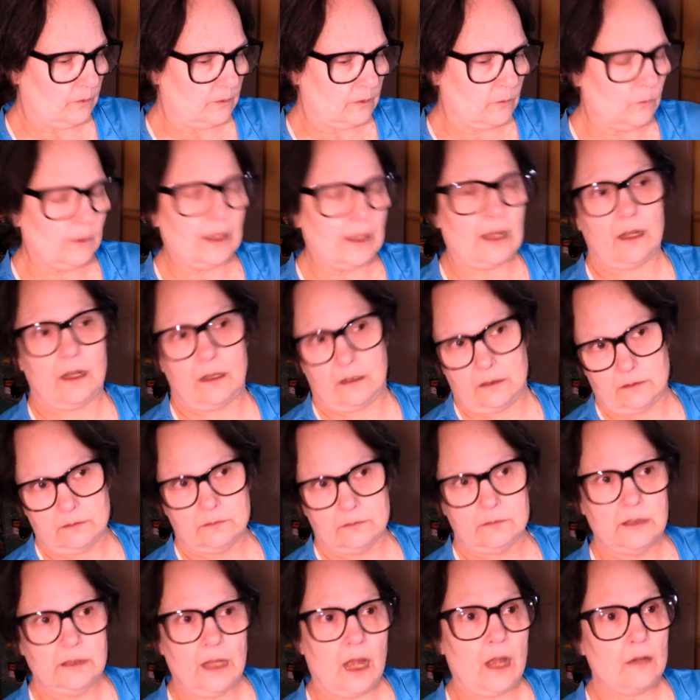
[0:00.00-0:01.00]
well,
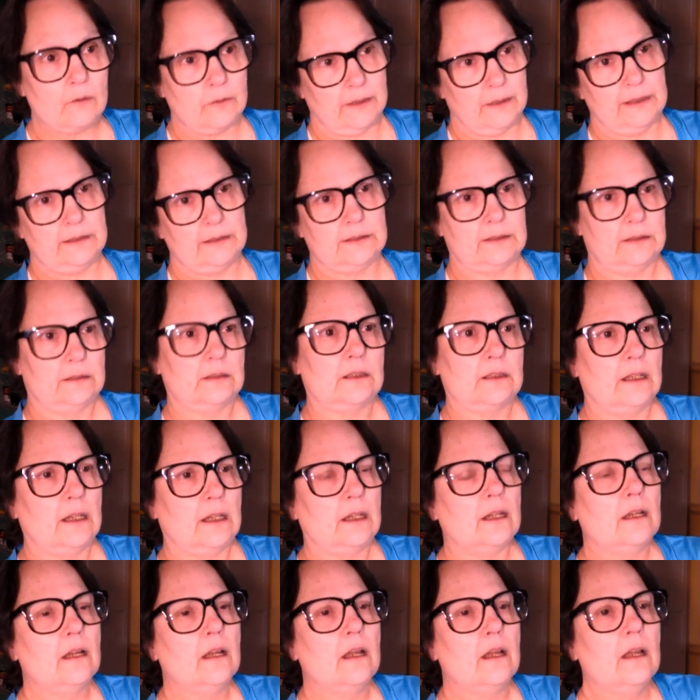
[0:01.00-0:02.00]
not recently,